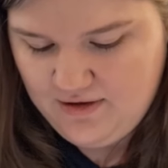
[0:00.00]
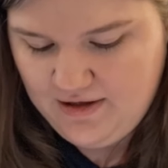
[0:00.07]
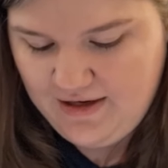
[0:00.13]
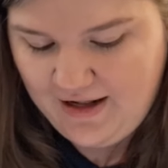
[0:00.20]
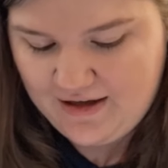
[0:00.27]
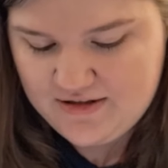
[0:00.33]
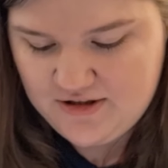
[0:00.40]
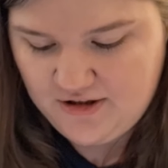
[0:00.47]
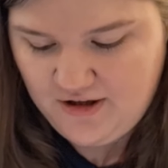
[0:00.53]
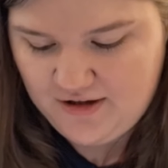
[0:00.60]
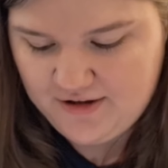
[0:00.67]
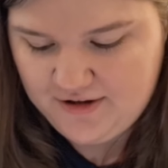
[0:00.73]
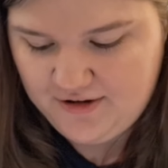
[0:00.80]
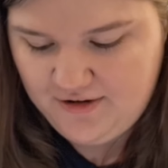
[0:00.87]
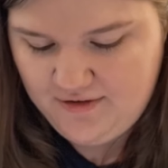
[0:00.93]
an
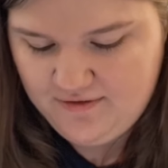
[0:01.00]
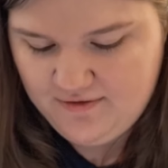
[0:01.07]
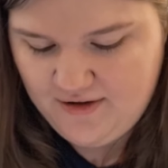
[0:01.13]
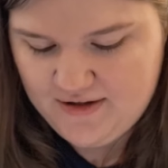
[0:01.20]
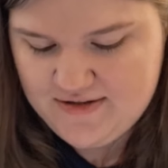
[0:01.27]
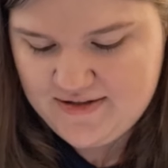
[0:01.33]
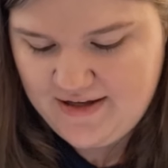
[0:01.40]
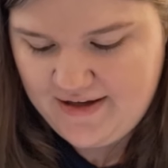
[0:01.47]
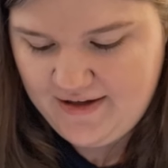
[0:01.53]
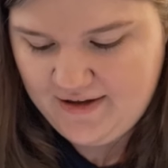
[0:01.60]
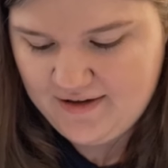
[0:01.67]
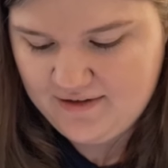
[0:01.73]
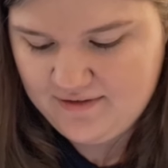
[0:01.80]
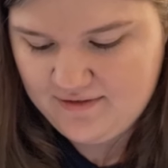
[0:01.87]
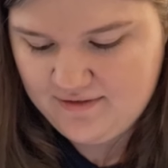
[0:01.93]
axolotl, a
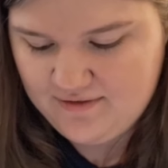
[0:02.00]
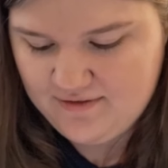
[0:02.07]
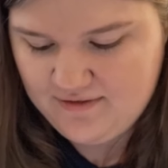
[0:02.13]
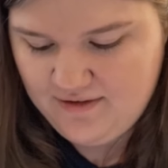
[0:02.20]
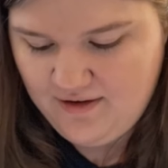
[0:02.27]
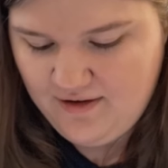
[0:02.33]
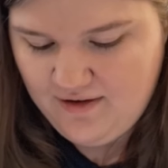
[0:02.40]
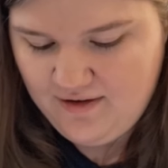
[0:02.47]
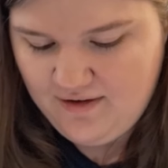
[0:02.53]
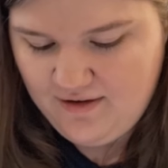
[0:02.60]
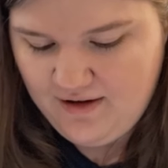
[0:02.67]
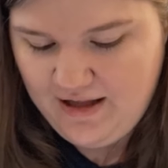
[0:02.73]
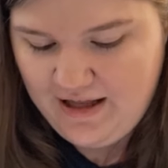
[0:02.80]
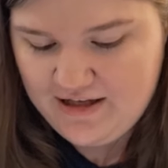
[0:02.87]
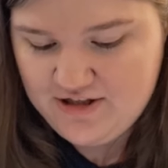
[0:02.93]
snake,
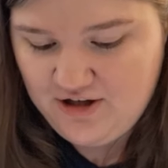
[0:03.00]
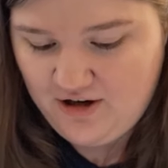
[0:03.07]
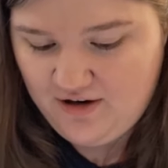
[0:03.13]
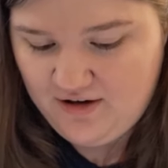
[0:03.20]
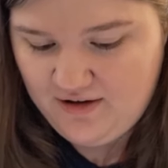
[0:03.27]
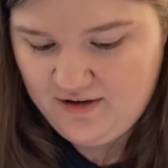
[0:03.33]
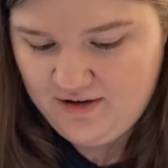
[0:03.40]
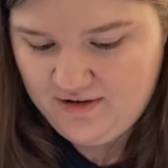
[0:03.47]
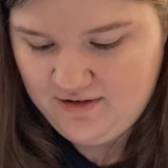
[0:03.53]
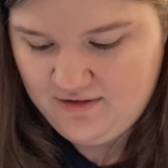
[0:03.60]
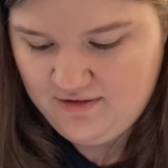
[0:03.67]
a hedgehog,